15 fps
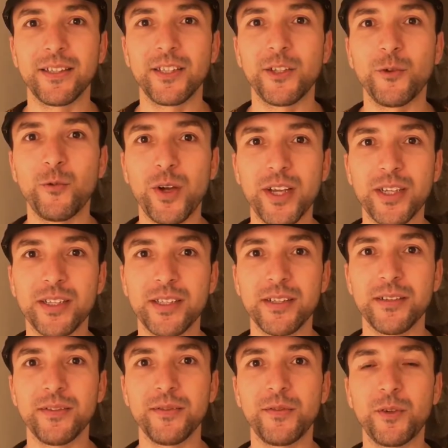You wait
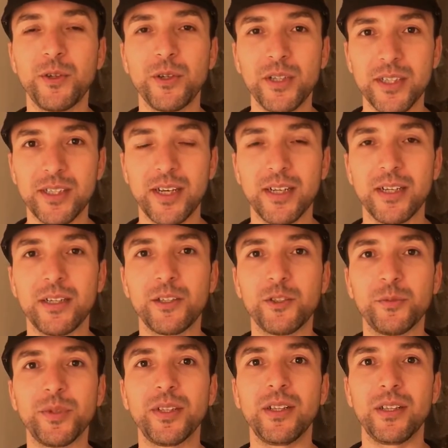for your desire to
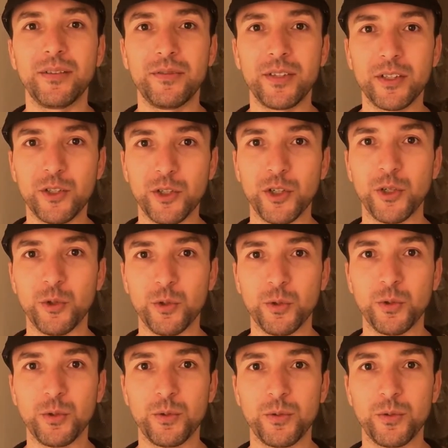be delivered to you.